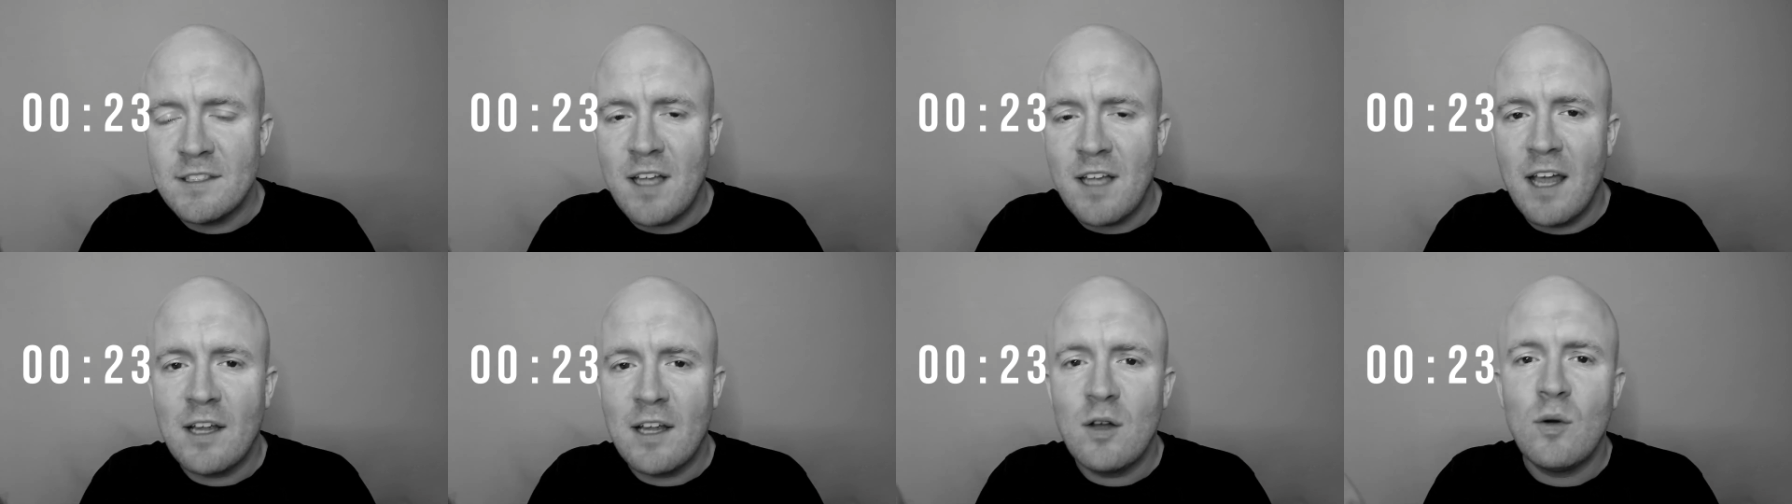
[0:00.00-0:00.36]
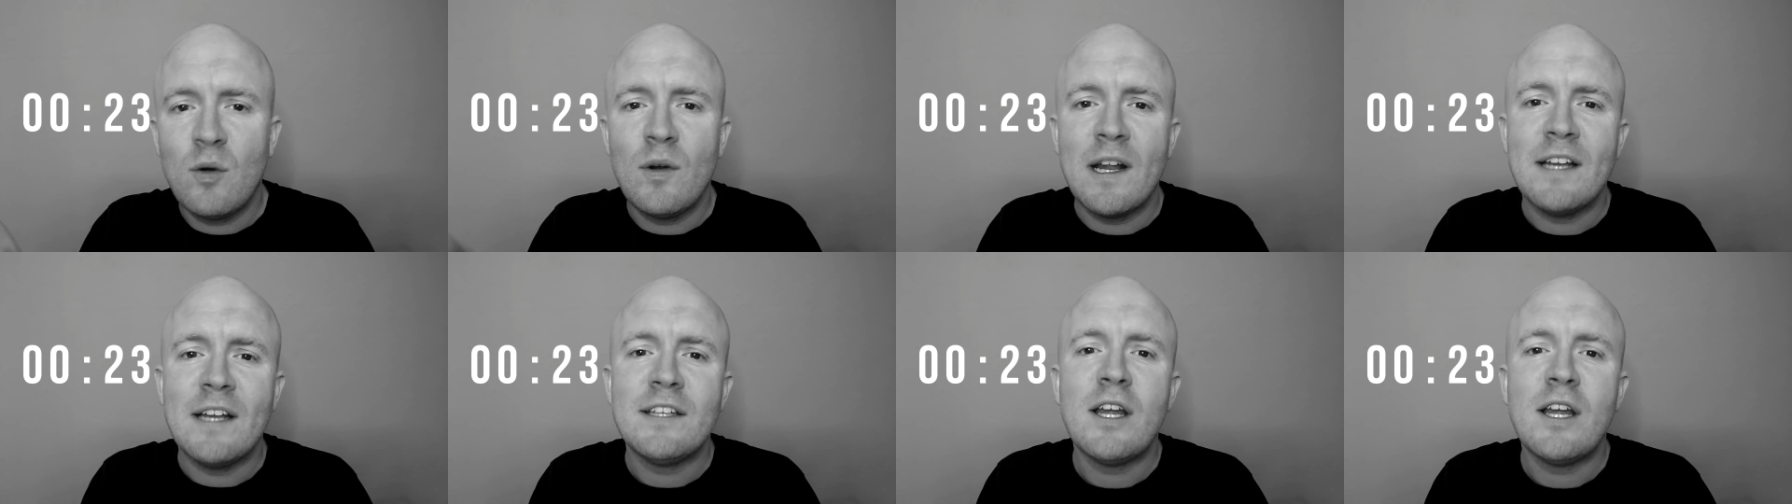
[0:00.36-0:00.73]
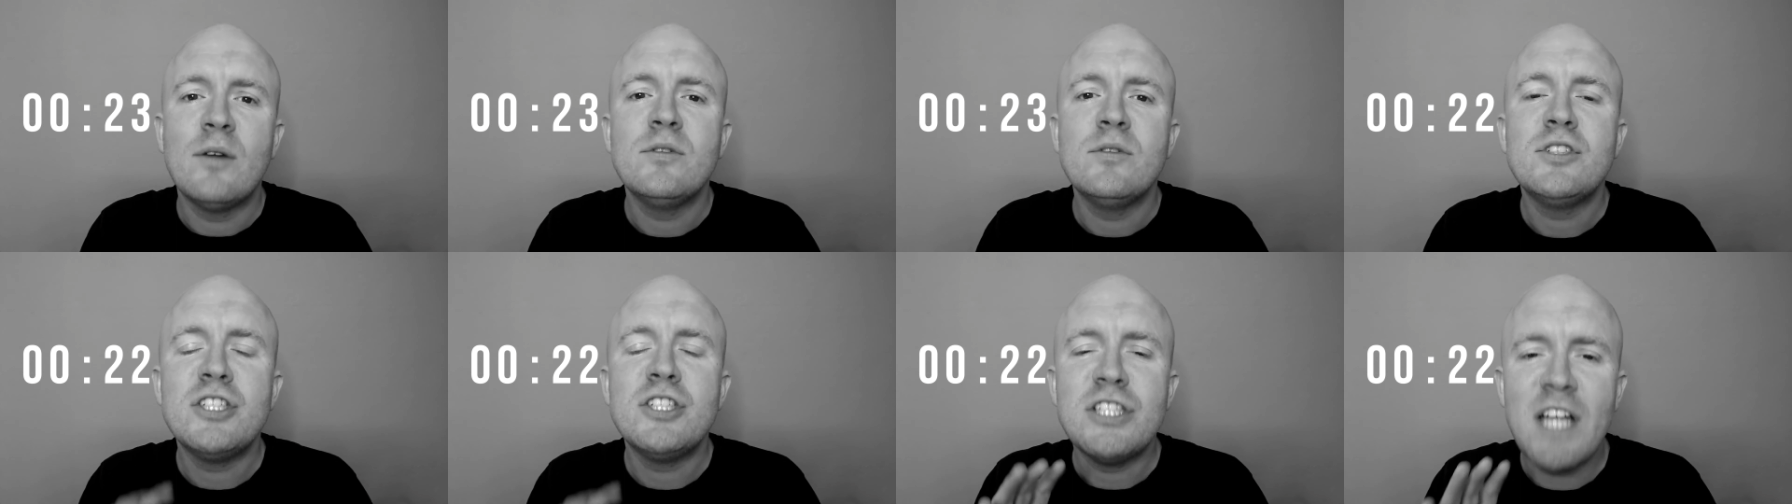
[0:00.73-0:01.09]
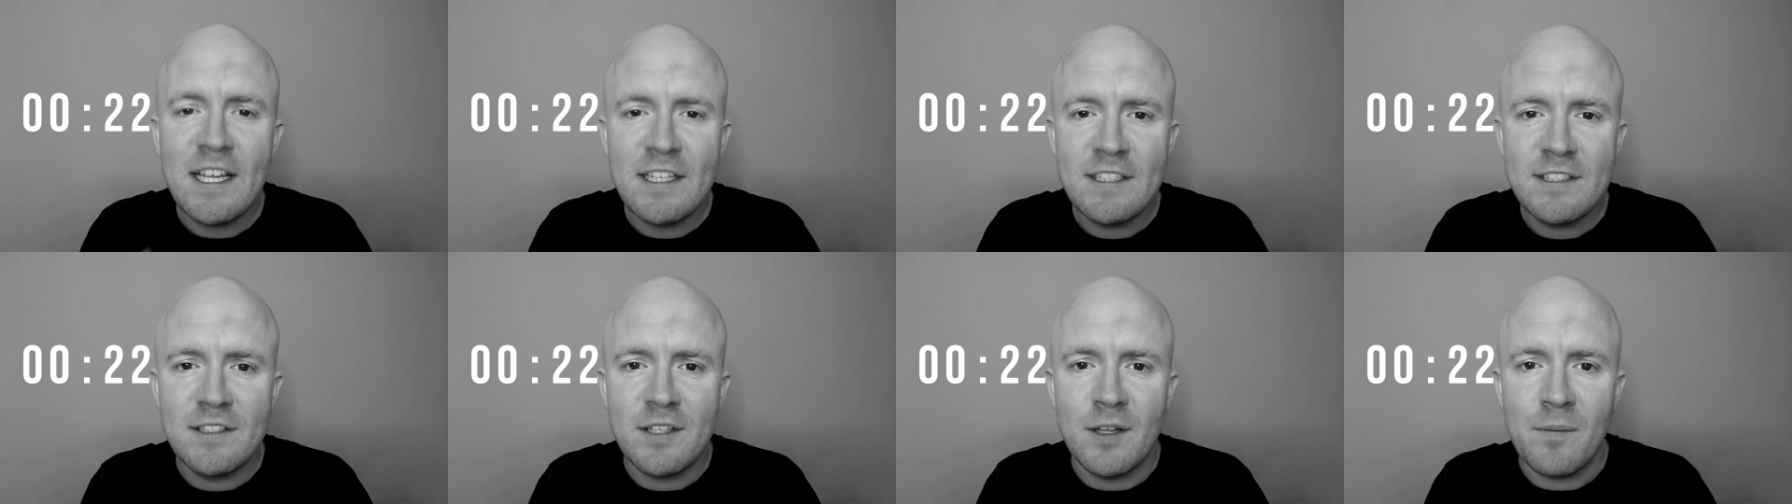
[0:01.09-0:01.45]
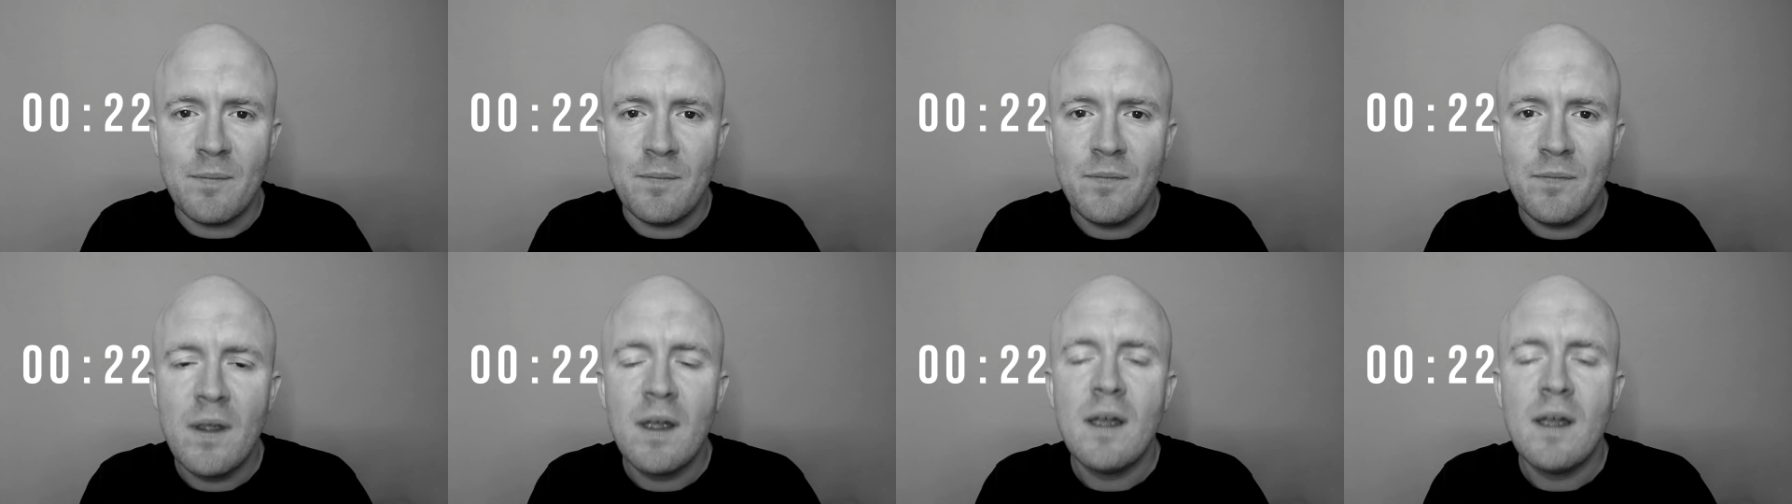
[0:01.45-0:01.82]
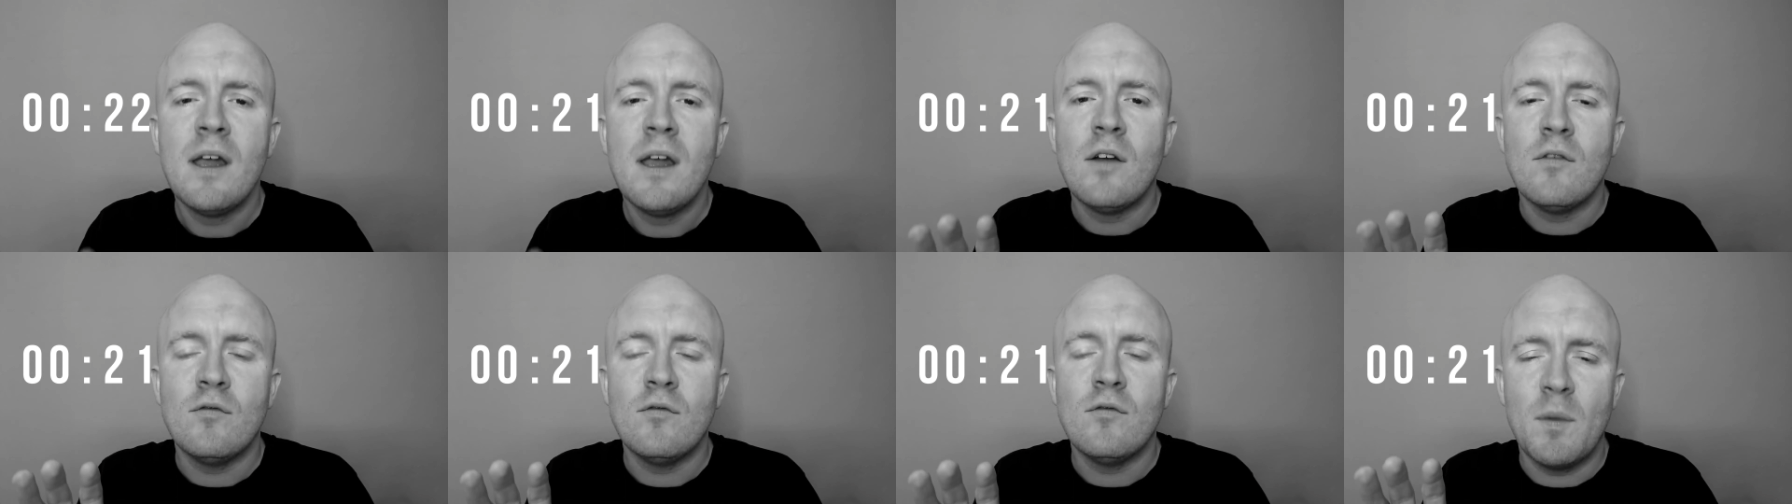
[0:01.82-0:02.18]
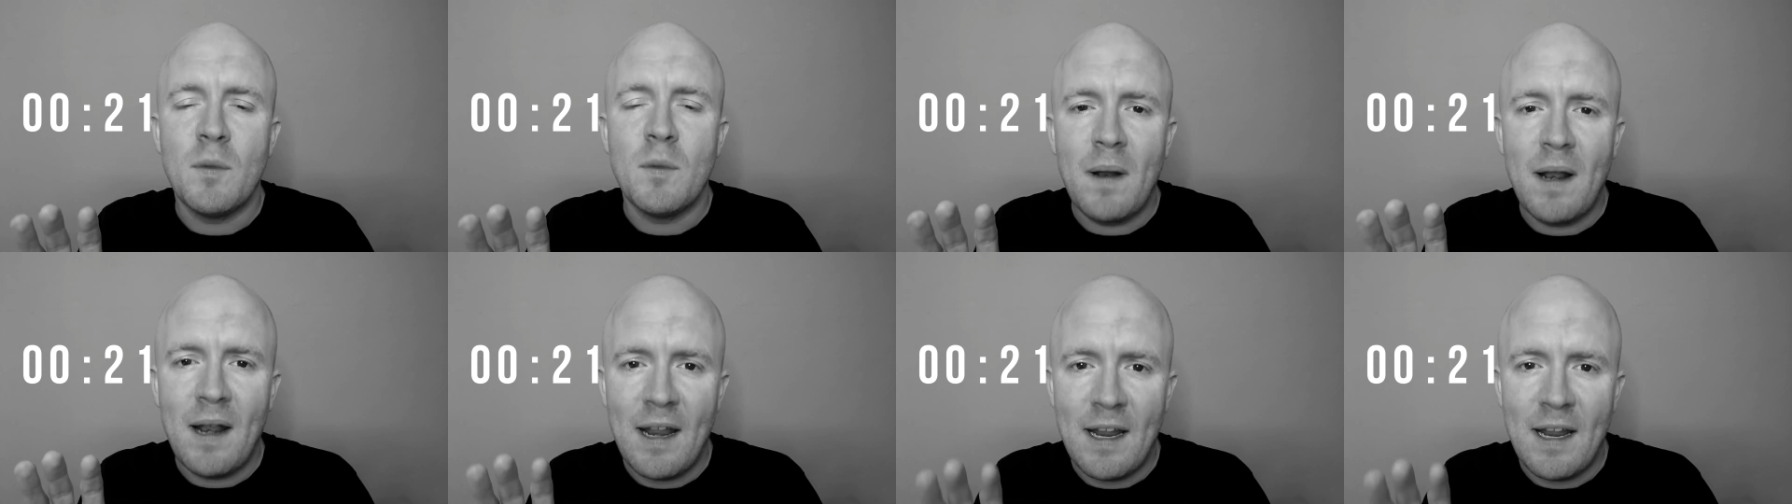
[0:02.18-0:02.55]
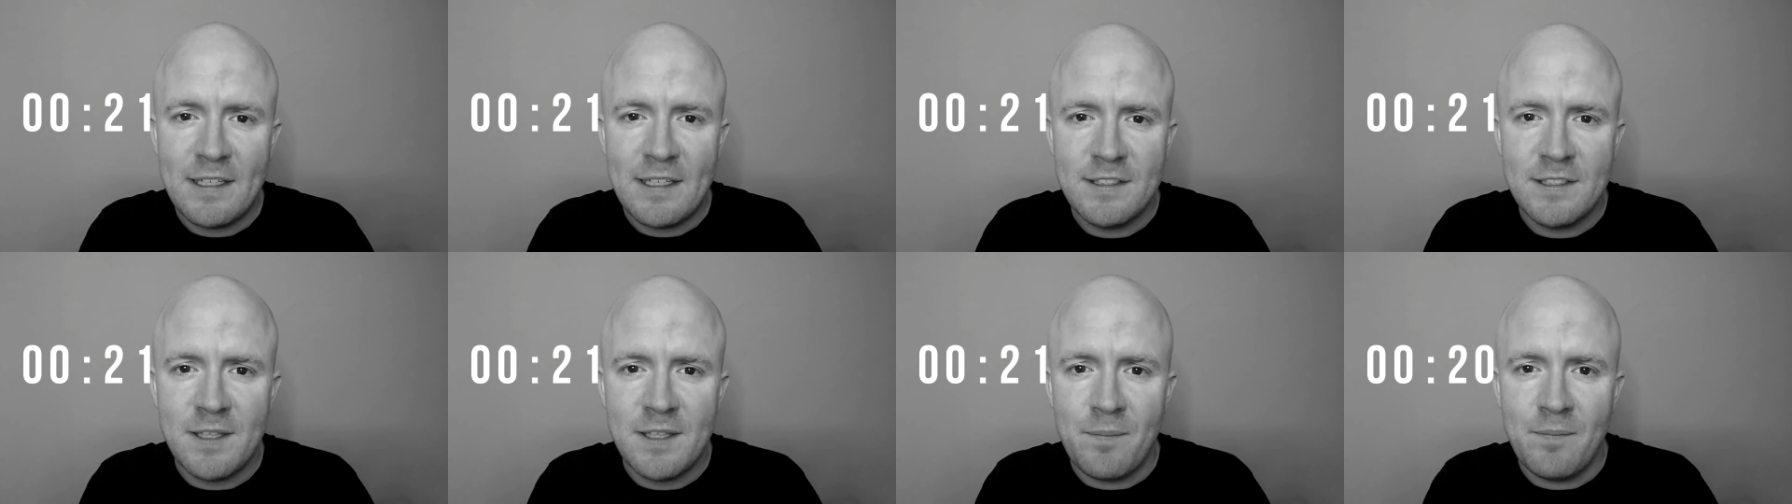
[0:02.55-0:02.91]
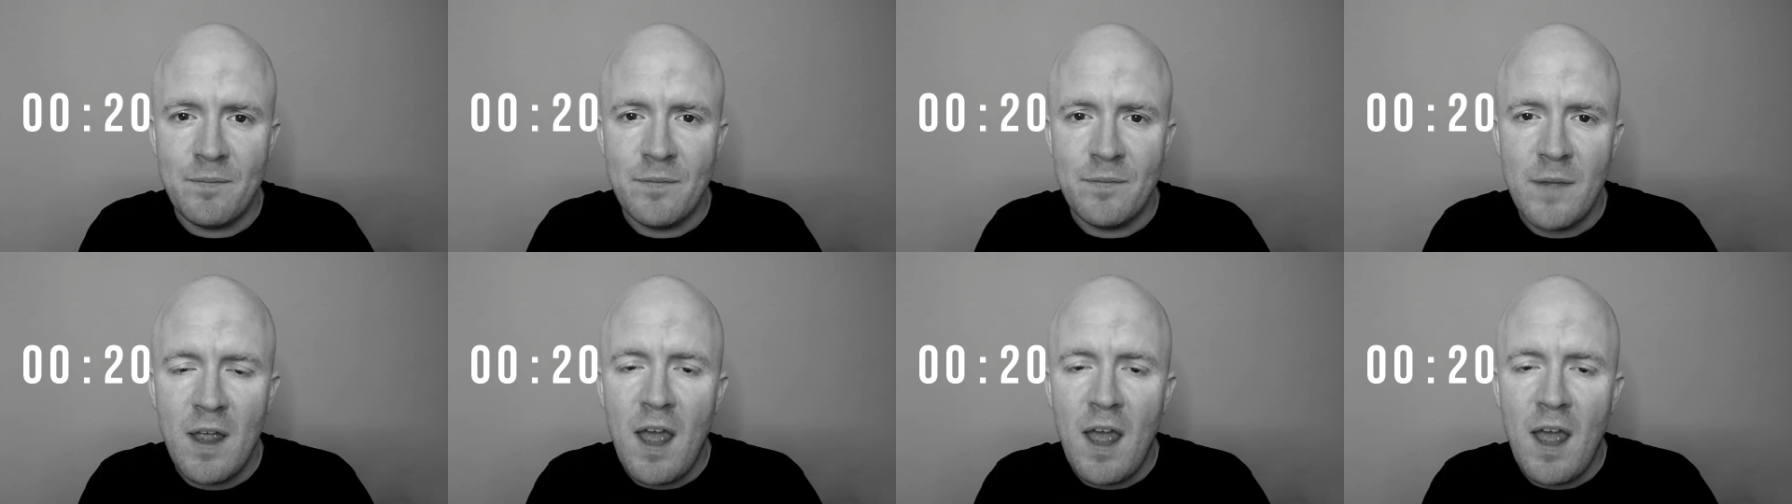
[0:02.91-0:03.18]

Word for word: I call it don't chase them, replace them.